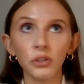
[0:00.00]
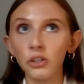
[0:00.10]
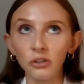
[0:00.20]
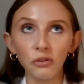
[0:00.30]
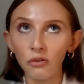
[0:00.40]
you
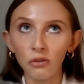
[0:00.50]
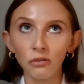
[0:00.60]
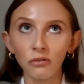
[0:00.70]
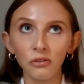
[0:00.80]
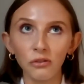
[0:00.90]
can just
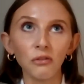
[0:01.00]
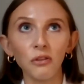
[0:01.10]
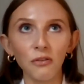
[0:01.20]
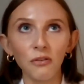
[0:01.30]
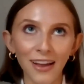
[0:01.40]
Google
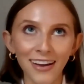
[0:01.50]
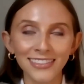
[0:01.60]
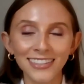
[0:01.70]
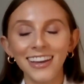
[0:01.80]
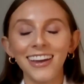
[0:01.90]
local
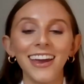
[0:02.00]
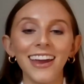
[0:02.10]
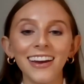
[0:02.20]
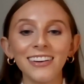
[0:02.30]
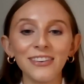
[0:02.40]
ads
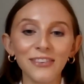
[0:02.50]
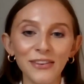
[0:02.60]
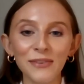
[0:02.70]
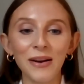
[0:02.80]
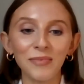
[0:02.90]
and go
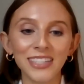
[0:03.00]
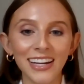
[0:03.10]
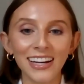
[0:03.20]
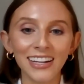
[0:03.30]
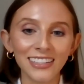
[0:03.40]
to their
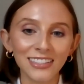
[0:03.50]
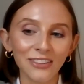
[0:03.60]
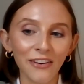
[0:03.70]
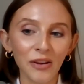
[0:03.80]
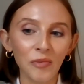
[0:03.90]
website and get
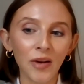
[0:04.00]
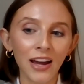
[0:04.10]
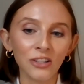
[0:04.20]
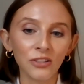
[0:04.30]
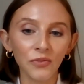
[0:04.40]
started
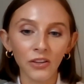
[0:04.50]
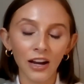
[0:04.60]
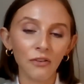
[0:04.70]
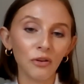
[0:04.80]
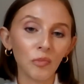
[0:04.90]
by just
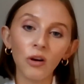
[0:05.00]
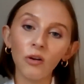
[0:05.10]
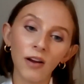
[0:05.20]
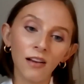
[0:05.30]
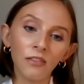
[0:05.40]
filling out your
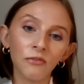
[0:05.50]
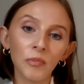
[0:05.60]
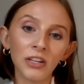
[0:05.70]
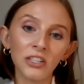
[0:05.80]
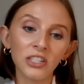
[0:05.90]
profile
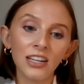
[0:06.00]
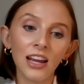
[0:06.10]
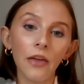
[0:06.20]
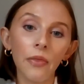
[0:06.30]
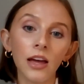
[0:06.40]

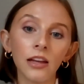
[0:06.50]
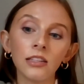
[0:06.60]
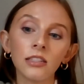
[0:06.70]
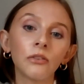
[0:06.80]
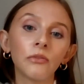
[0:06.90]
information. And
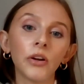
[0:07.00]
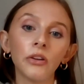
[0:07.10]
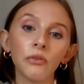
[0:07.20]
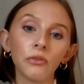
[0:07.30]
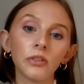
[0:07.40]
then it's going to
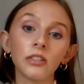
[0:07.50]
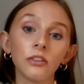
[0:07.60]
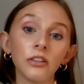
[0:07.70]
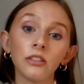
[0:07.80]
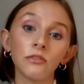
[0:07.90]
run you through a
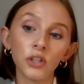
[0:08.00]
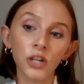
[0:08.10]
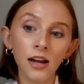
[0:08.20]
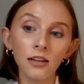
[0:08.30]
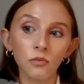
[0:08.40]
series of
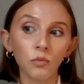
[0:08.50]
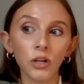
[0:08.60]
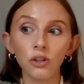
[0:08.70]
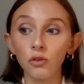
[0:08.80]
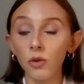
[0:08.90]
checks,
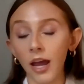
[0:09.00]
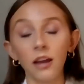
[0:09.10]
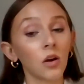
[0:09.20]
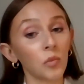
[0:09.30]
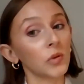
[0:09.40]
which you
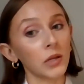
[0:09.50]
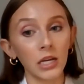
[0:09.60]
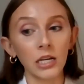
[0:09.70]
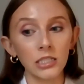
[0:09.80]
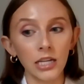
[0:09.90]
can
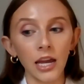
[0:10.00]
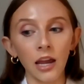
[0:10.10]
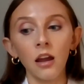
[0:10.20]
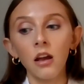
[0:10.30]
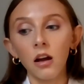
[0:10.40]
complete in a
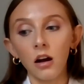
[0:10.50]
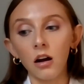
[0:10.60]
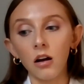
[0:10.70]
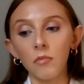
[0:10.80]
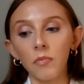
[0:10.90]
day.
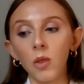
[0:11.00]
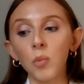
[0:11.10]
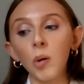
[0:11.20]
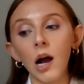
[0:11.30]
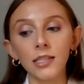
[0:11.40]

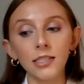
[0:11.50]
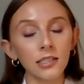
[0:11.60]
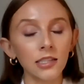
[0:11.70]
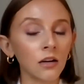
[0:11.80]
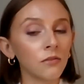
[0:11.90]
The
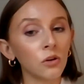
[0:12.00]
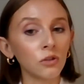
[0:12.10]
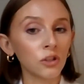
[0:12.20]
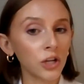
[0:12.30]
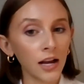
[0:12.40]
processing of
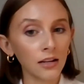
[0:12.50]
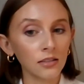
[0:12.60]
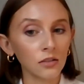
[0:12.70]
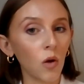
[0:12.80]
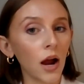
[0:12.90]
those
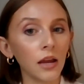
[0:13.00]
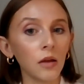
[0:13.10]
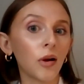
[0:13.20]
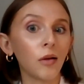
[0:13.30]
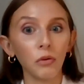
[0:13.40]
checks is why
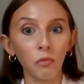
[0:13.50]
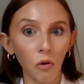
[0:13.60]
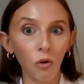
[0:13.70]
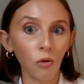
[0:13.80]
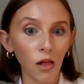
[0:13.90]
it probably
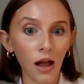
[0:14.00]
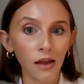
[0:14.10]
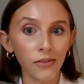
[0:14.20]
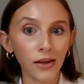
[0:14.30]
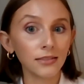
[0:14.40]
won't go
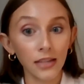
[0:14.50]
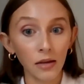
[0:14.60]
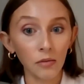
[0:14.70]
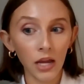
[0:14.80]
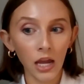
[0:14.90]
live that
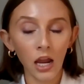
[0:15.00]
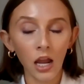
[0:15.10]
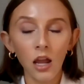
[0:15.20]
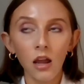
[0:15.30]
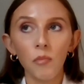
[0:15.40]
same
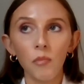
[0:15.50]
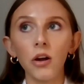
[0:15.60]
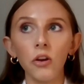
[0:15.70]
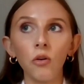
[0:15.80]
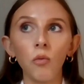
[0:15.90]
day,
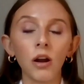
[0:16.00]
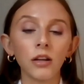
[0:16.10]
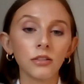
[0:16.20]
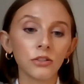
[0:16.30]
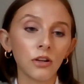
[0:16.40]
but you'll
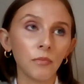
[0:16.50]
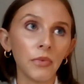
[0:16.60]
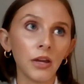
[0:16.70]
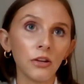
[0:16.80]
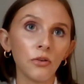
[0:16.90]
want to
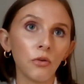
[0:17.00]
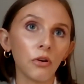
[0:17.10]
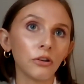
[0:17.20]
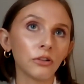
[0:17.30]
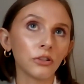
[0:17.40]
submit
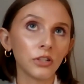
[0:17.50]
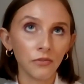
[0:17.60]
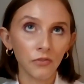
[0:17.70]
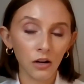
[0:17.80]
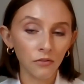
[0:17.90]
your
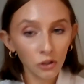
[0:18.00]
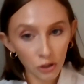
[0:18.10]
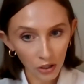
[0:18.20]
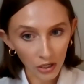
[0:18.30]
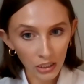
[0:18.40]
certificate of
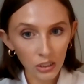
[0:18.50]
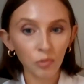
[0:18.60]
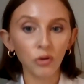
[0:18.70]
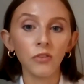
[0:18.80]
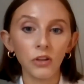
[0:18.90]

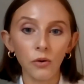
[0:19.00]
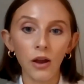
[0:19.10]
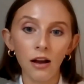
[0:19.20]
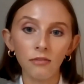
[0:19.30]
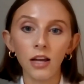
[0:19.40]
insurance proving
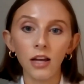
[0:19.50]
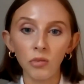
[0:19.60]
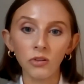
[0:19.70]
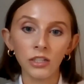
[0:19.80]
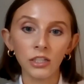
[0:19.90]
you have
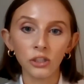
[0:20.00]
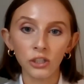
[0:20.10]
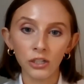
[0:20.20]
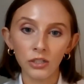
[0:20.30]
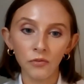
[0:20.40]
liability
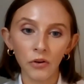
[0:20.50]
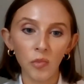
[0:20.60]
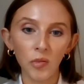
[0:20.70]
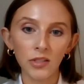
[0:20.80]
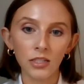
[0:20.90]
insurance for
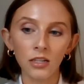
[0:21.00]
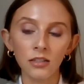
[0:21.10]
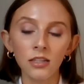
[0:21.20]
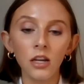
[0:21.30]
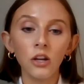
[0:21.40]
your
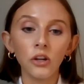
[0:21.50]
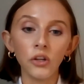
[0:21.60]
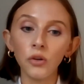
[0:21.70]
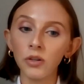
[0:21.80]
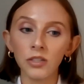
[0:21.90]
business.
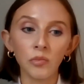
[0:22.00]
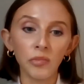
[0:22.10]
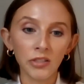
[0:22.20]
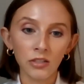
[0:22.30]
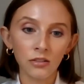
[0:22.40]
You as the
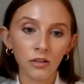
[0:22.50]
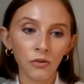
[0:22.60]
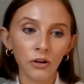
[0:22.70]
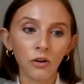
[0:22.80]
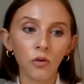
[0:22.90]
business
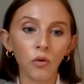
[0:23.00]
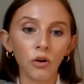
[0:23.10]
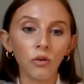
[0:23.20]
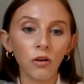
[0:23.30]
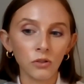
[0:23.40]
owner
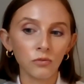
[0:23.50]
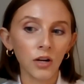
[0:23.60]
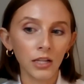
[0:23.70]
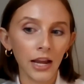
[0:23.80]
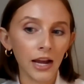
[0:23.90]
or whoever's
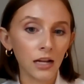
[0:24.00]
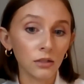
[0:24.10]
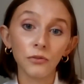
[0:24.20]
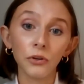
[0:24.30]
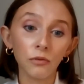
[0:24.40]
running the
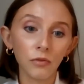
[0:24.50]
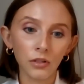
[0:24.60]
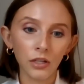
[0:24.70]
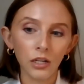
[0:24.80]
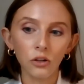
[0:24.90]
ads for you
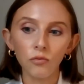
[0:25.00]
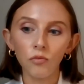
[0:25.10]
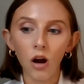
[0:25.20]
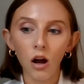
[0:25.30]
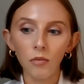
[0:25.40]
really could
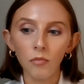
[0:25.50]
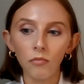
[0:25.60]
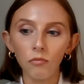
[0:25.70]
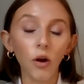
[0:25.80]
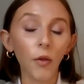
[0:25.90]

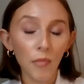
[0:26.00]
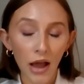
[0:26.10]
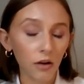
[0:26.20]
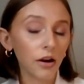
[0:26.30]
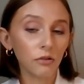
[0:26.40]
run the
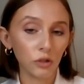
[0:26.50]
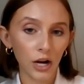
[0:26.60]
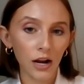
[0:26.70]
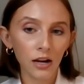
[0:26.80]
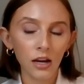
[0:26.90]
background
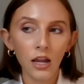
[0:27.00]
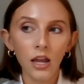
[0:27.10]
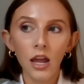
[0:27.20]
check.